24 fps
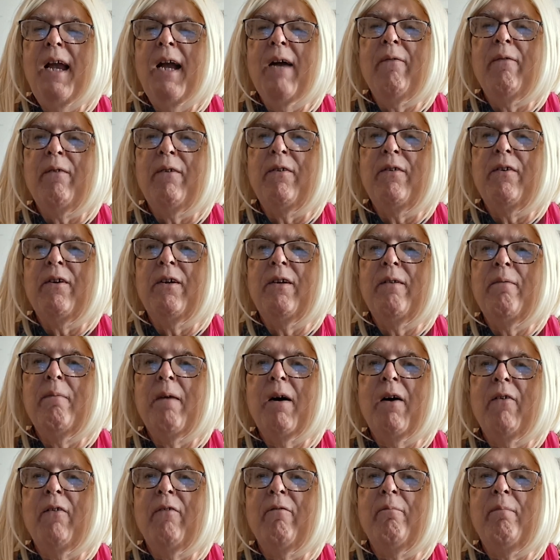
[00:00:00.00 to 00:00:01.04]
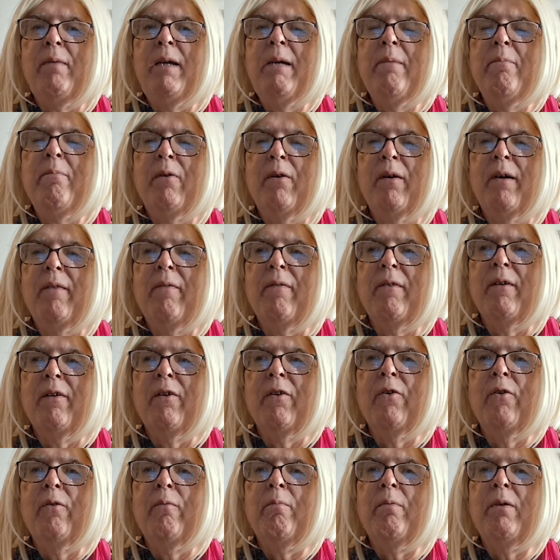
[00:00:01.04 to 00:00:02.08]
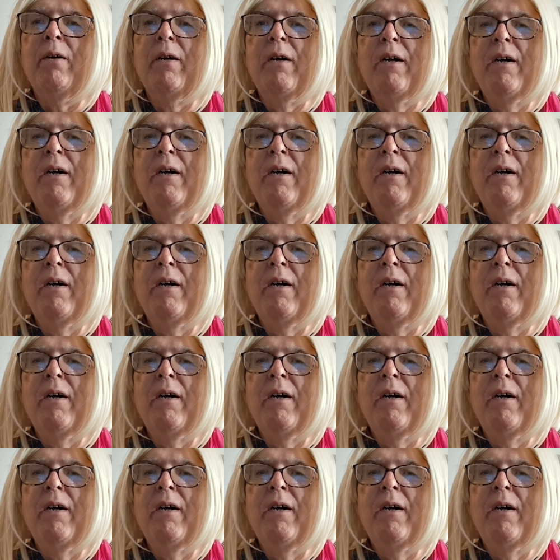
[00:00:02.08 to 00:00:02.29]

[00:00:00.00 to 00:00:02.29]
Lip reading: have a certain amount of people in the loop.